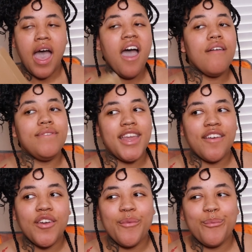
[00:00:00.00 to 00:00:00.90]
I've
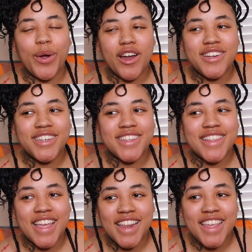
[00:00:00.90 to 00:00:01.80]
never purchased
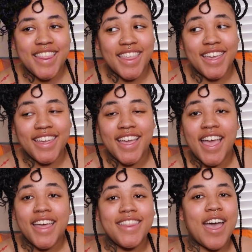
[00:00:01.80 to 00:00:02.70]
anything
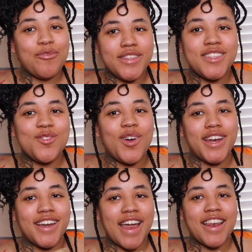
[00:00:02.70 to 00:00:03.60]
that was
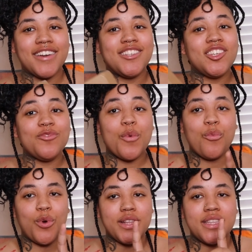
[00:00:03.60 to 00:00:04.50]
$200 just for
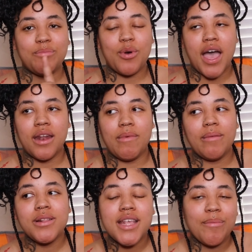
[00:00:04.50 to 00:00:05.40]
one simple item.
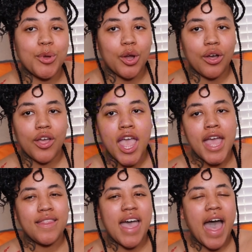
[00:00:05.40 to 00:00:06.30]
I'm the type of girl
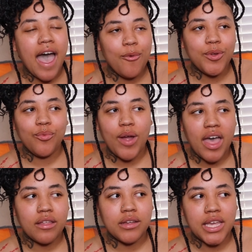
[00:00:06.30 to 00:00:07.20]
that I would
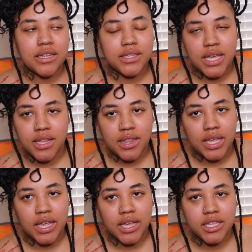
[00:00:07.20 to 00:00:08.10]
rather get 10
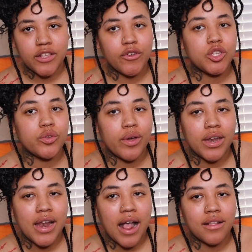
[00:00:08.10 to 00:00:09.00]
things for
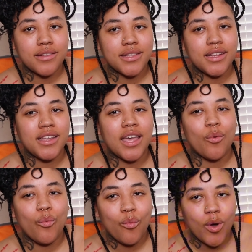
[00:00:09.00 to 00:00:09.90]
$200 than
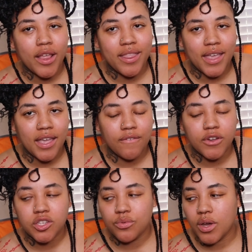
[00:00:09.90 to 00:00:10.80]
get one thing
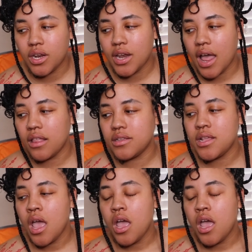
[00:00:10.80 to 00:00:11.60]
for $200.